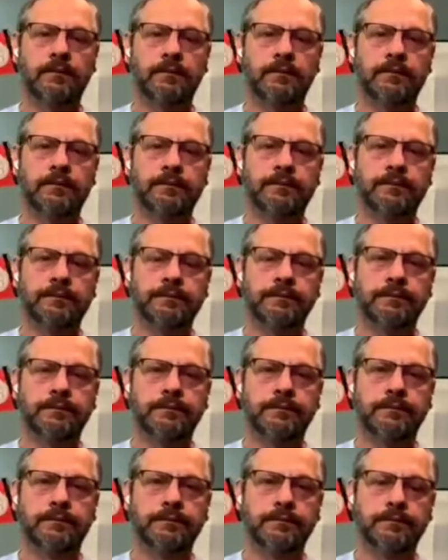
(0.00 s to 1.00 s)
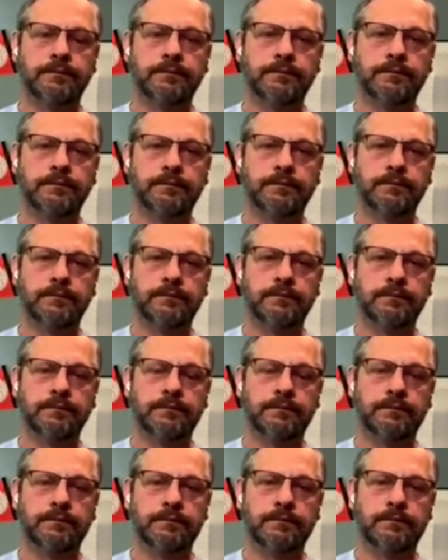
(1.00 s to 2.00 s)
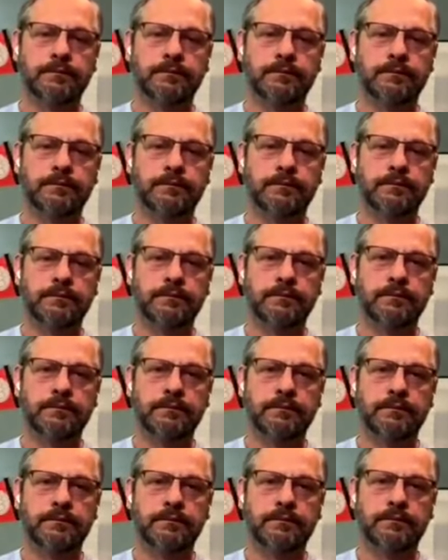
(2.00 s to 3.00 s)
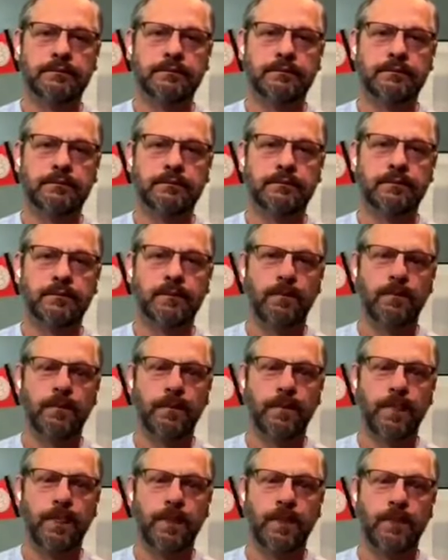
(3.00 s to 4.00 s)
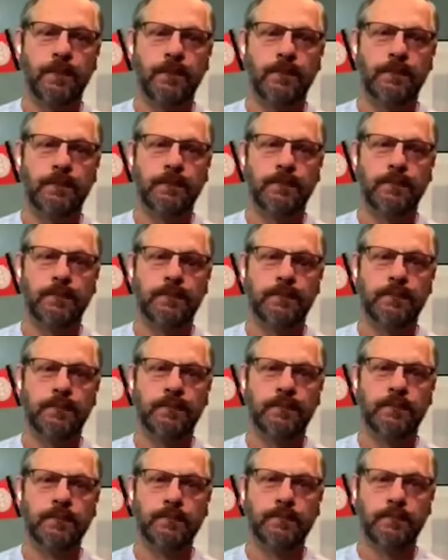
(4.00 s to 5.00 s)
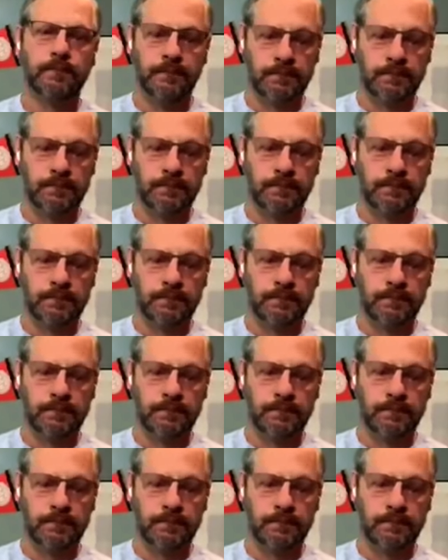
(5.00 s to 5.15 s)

(not speaking)